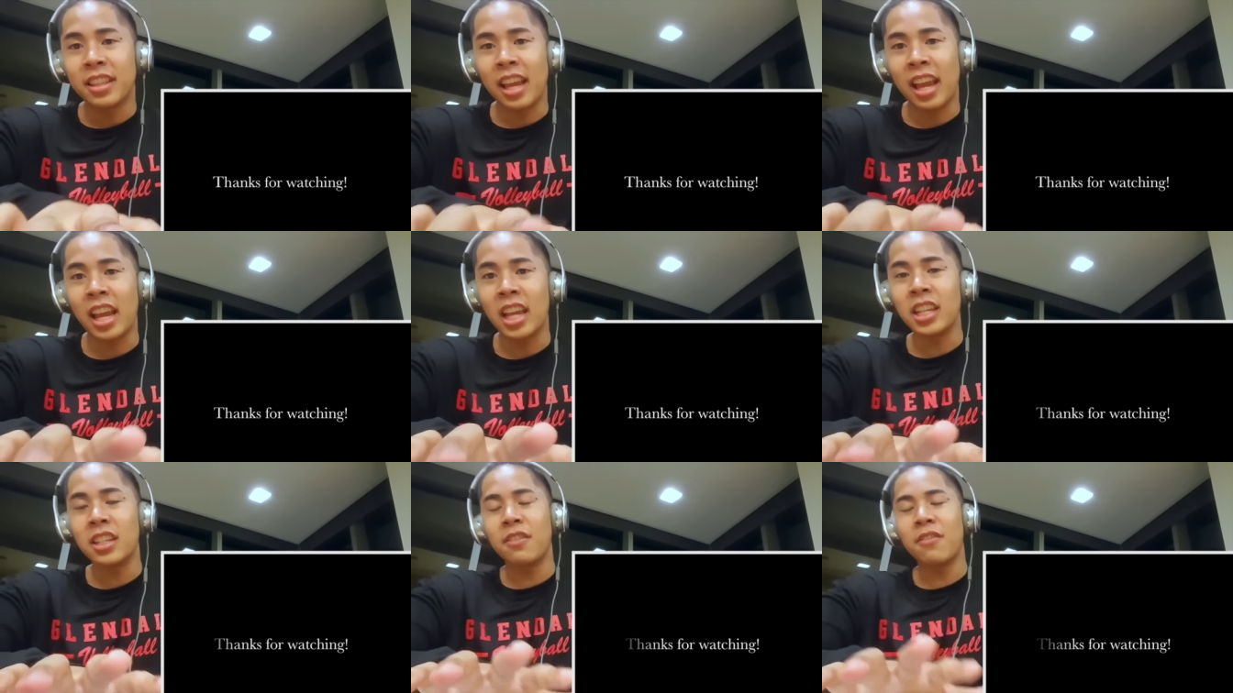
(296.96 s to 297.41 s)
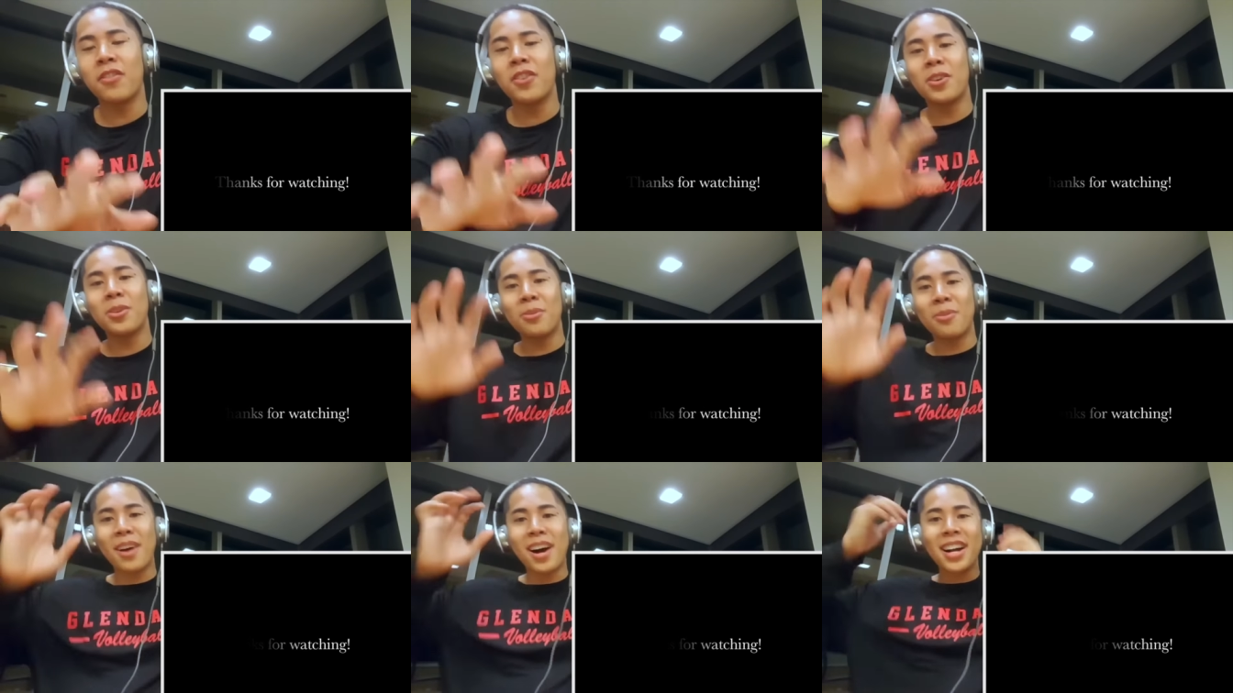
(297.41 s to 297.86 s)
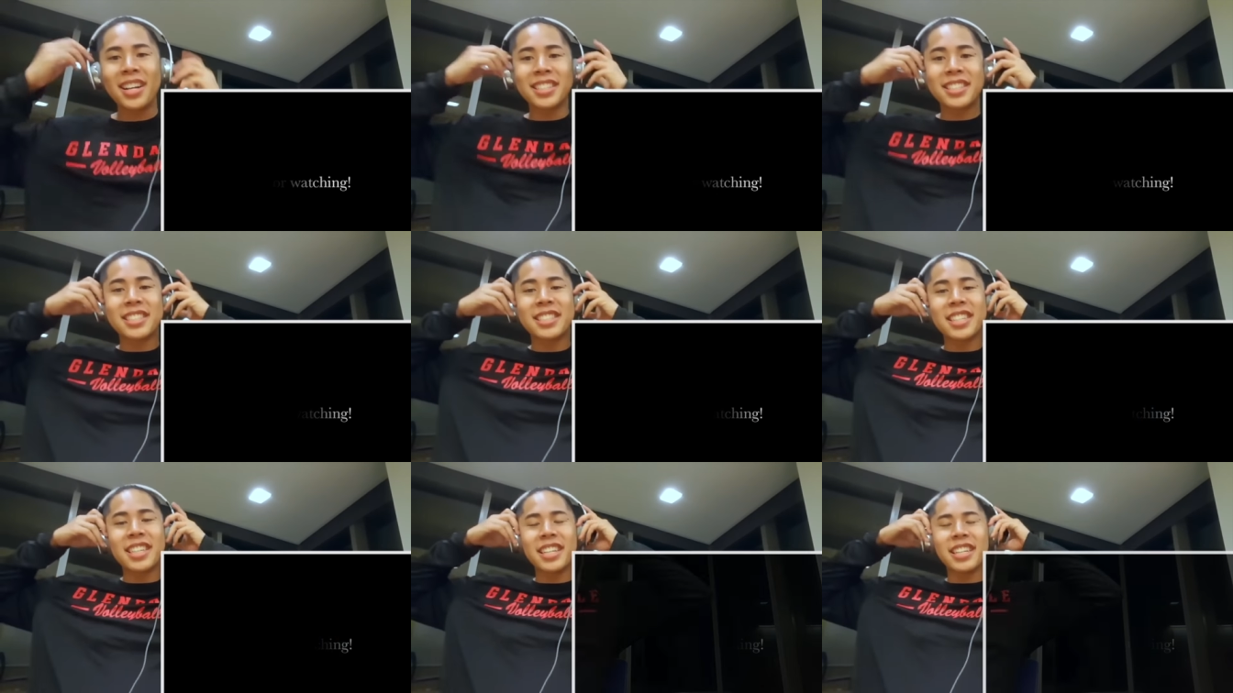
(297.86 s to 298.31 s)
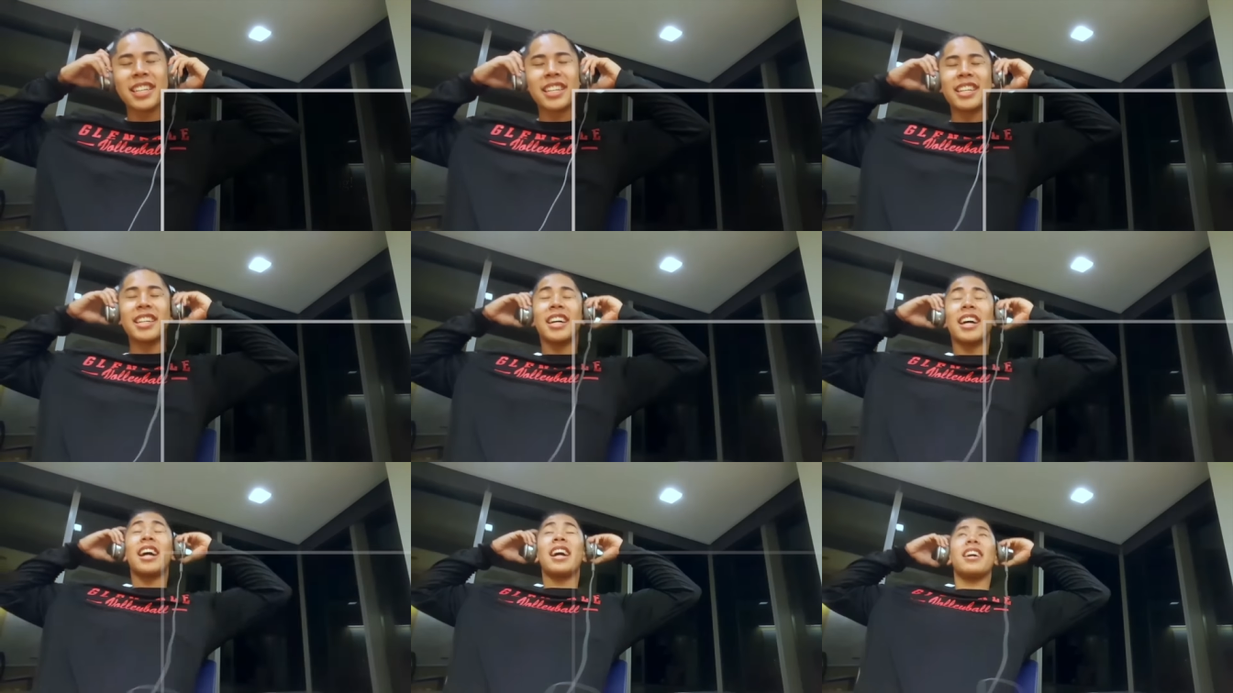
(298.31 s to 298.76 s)
Thanks for
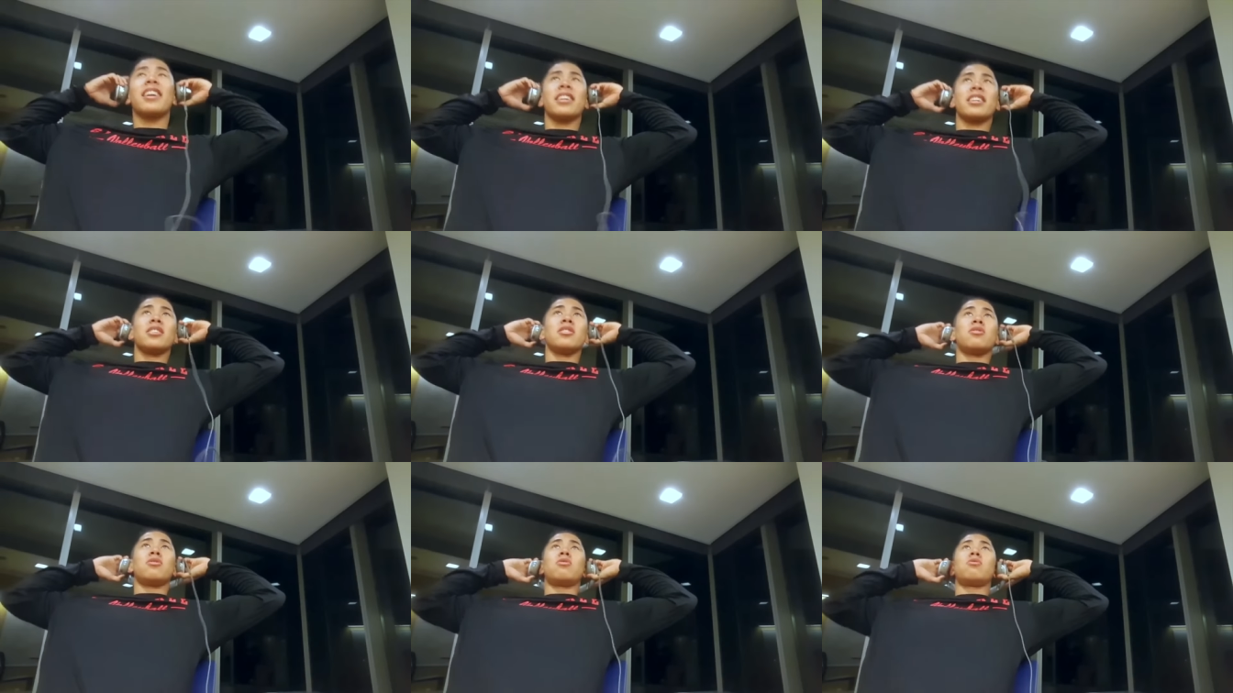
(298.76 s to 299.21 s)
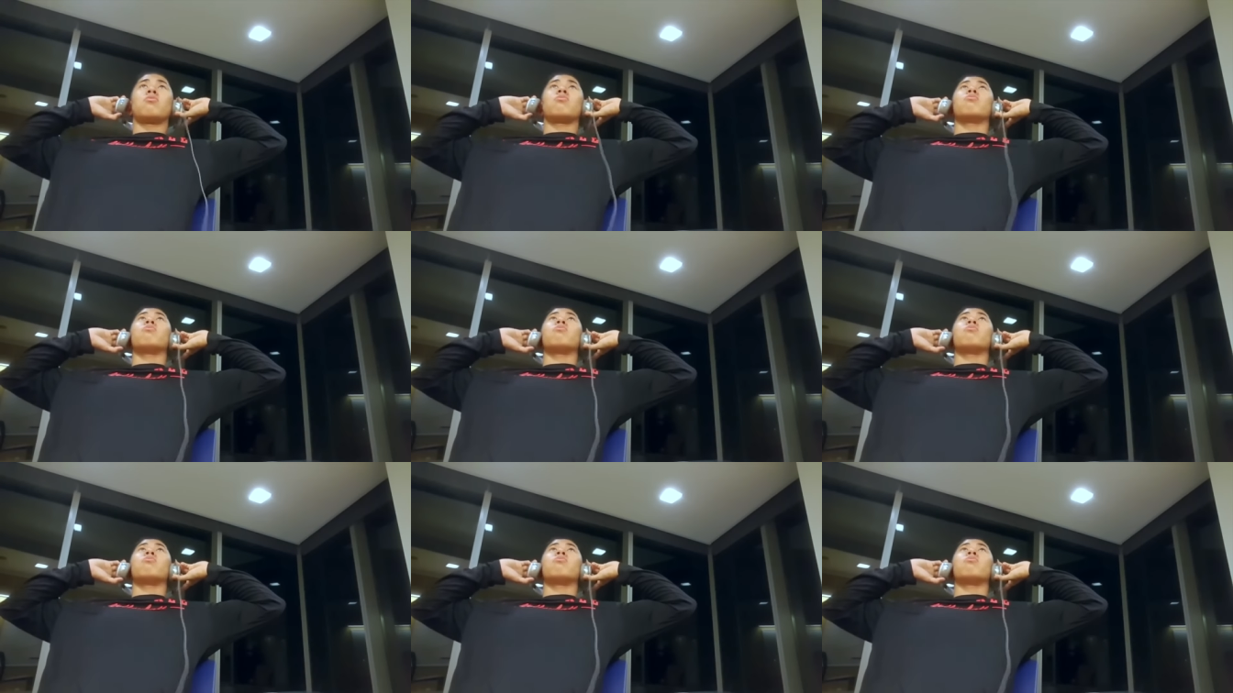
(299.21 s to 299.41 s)
watching, guys.